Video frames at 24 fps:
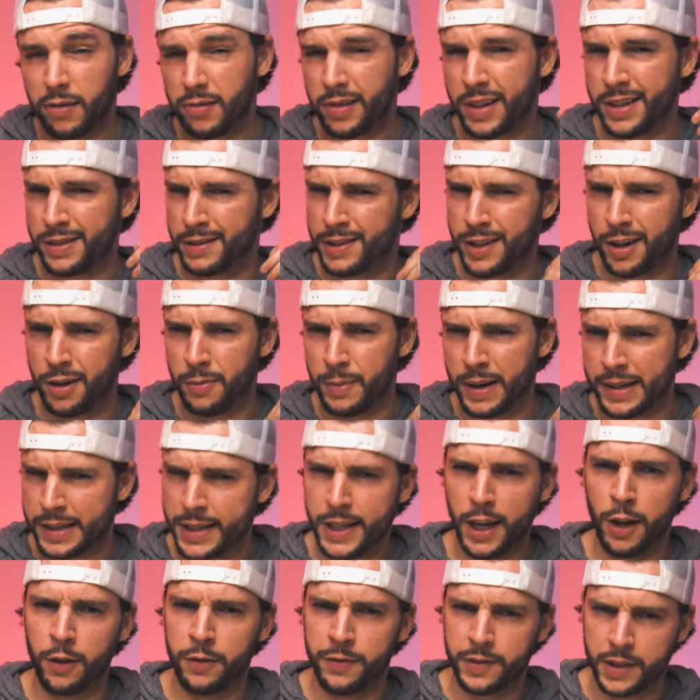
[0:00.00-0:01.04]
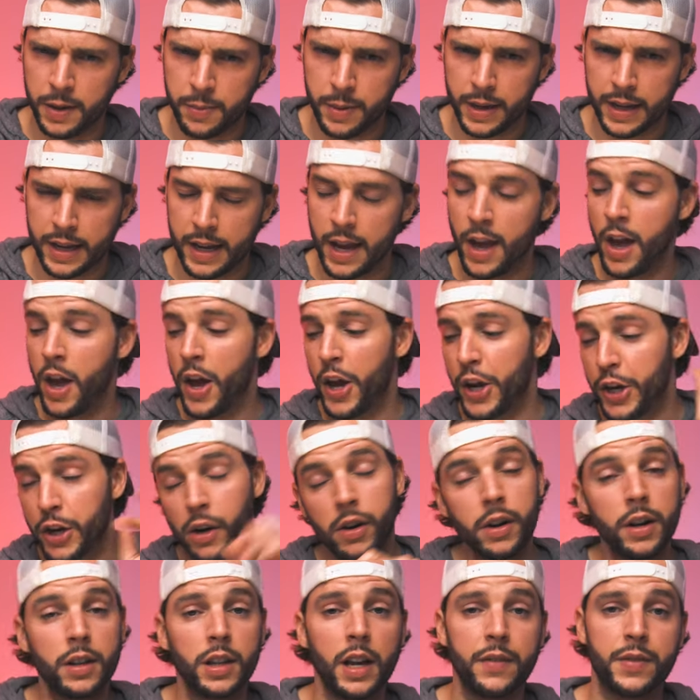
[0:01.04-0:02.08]
don't consider myself to be, you're
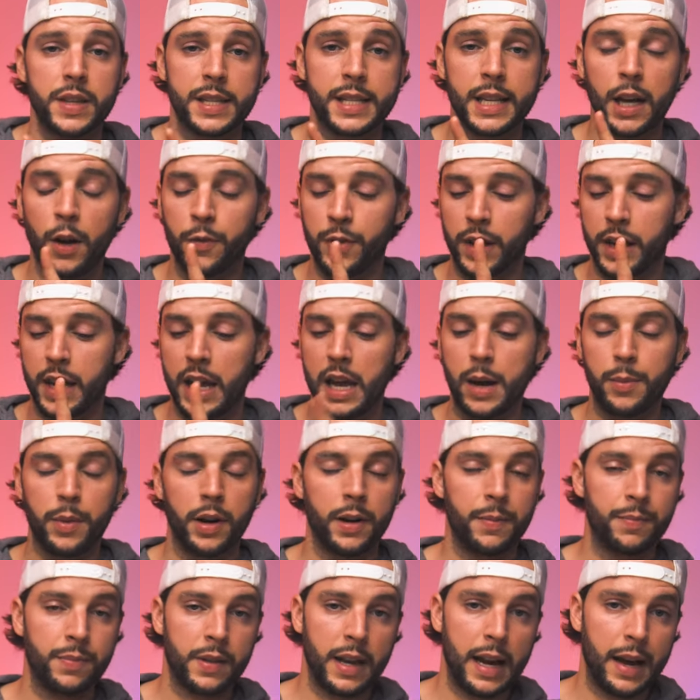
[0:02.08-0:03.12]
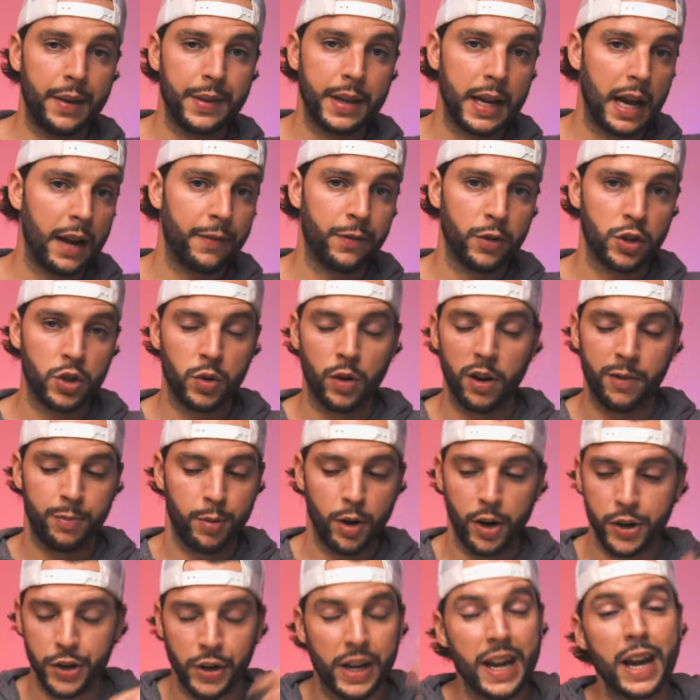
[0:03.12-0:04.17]
gonna love the selfie camera on the iPhone 12
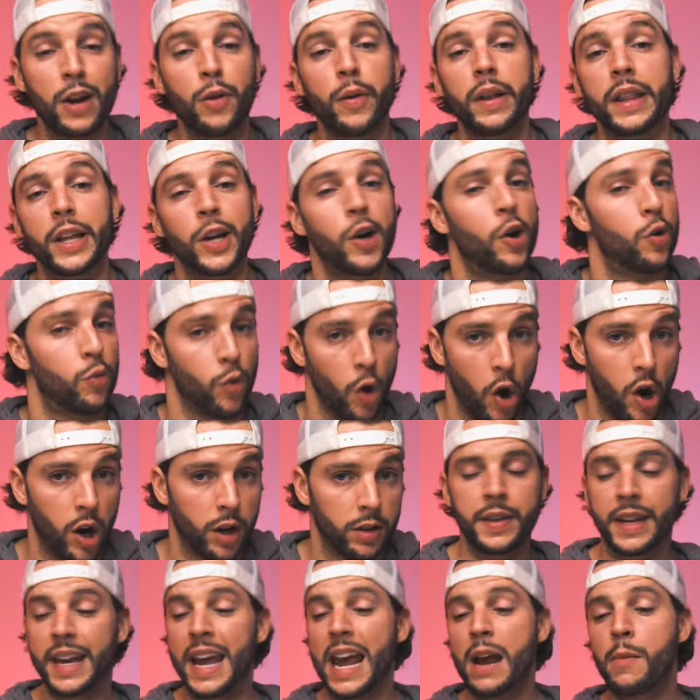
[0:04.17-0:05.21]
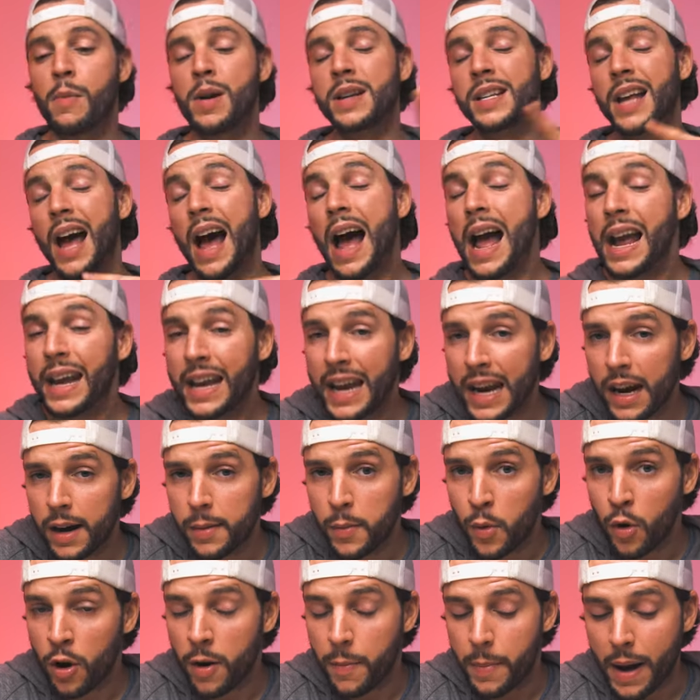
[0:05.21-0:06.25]
Pro. You can't really go wrong. The cameras I care
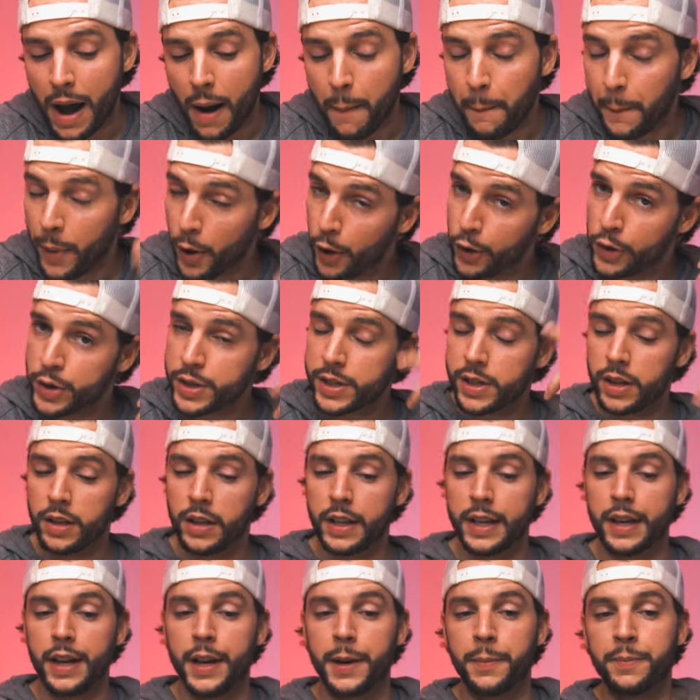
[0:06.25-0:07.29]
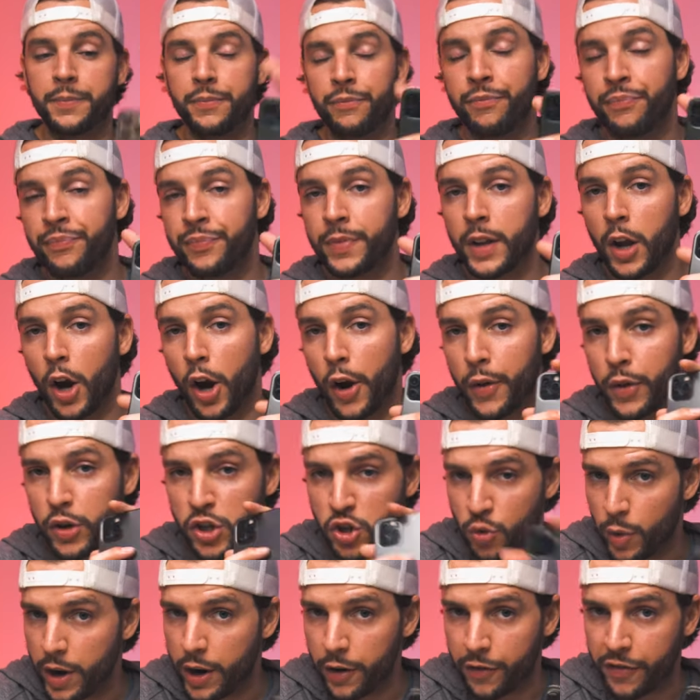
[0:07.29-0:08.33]
more about personally are
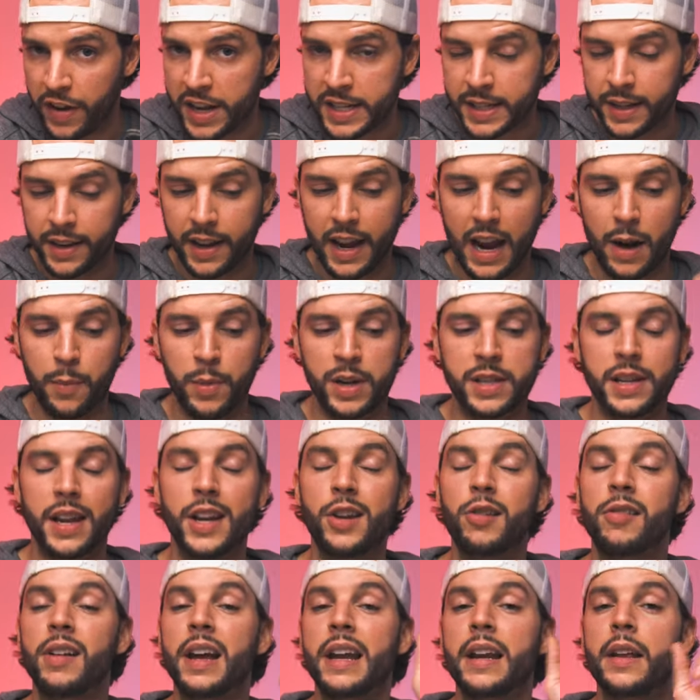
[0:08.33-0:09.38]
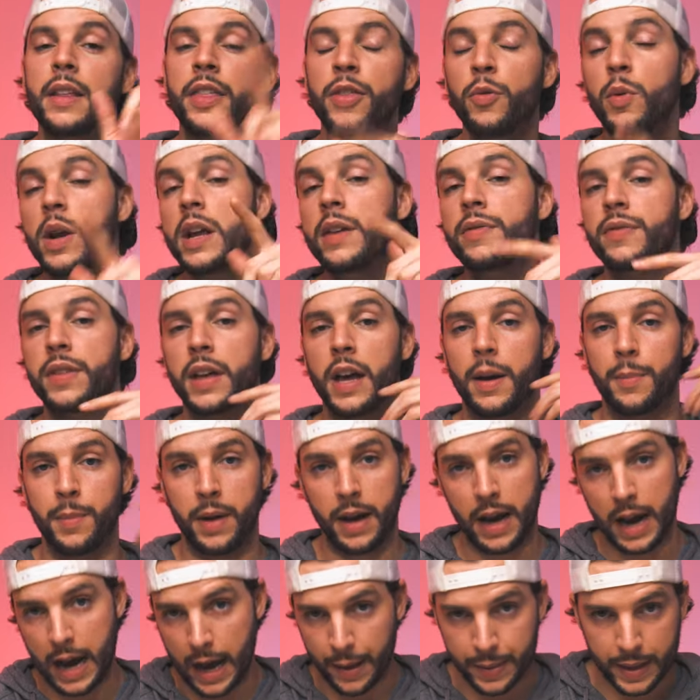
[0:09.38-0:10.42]
those rear-facing cameras, and you're getting 3 of
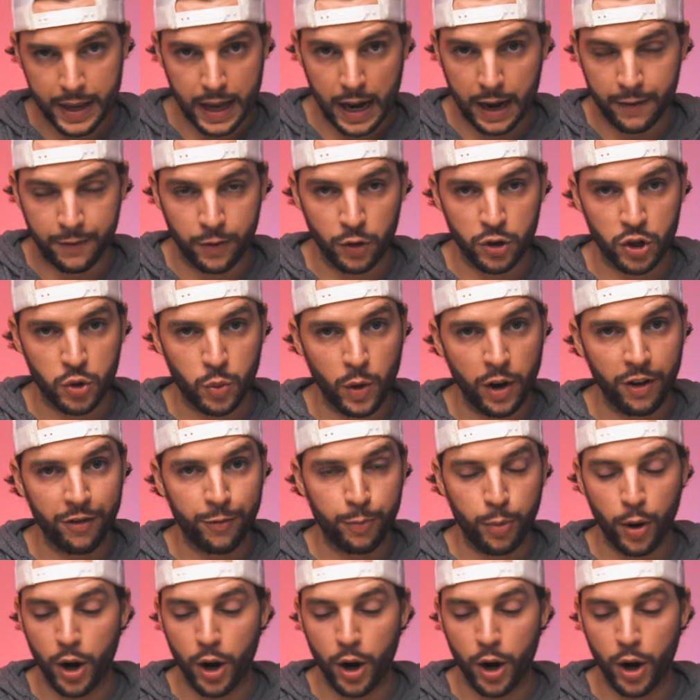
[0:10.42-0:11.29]
them on the iPhone 12